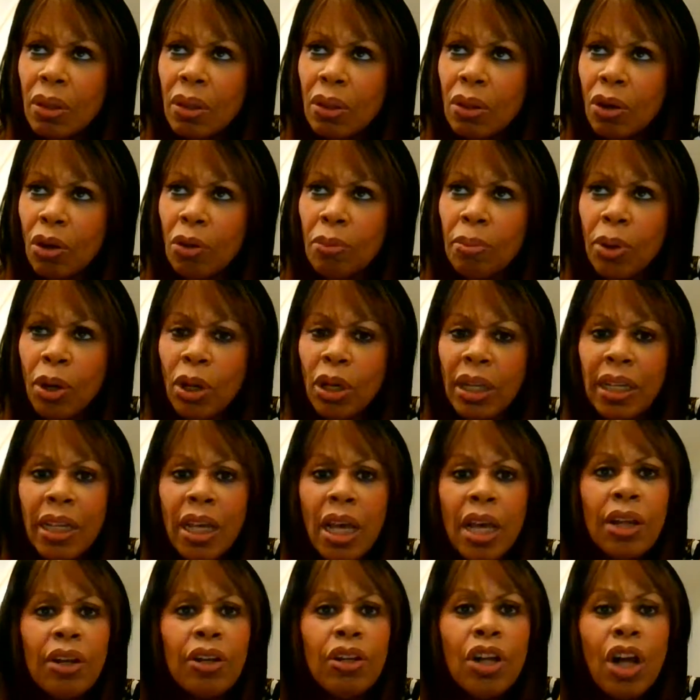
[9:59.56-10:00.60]
Oh, Molly.
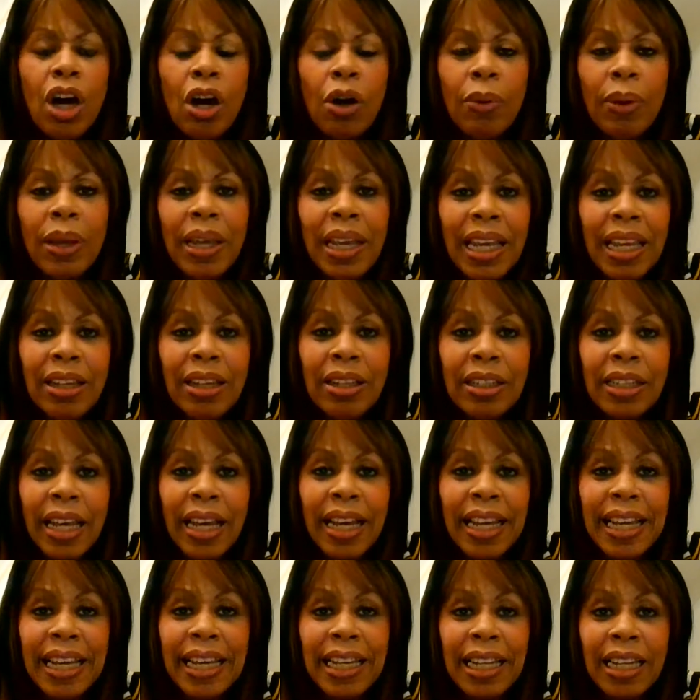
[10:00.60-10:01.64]
No, he,
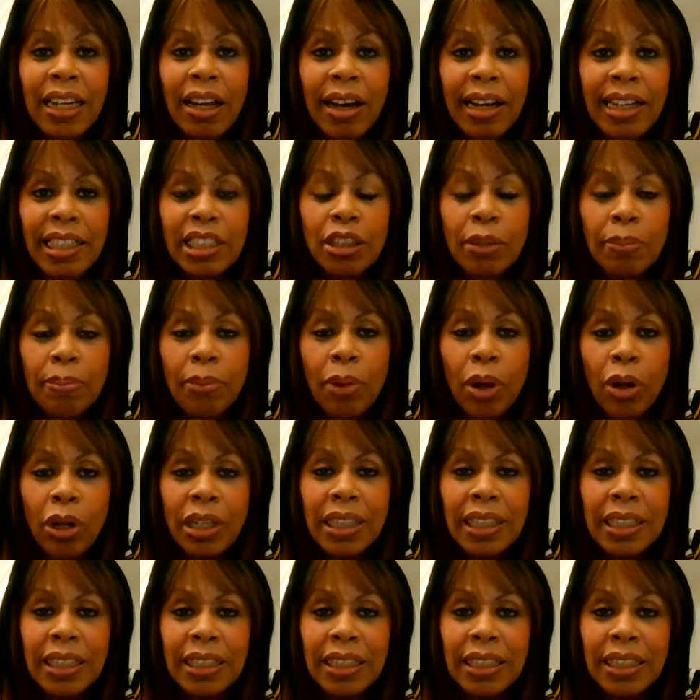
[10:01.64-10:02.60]
yeah, he liked Molly,